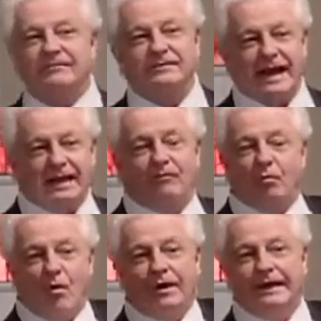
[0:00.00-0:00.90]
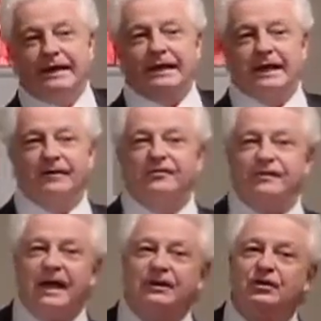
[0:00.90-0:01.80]
kind of wanting gifts
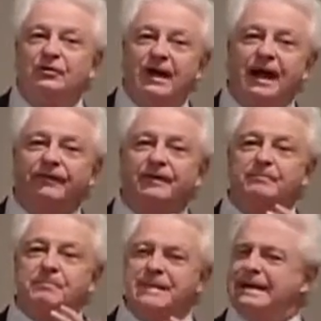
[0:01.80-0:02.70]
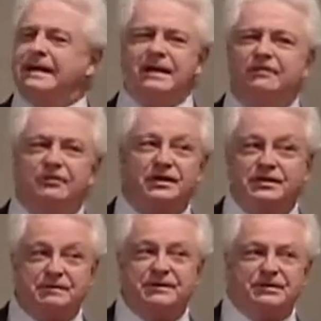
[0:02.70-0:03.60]
and you got the meaning of
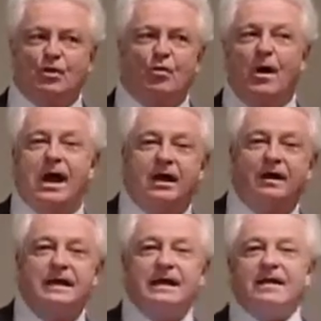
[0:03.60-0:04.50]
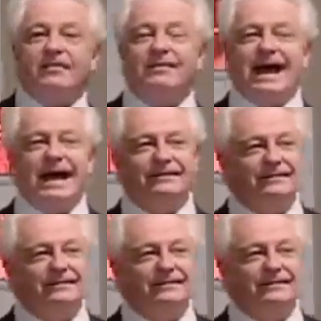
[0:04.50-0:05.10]
Christmas so well that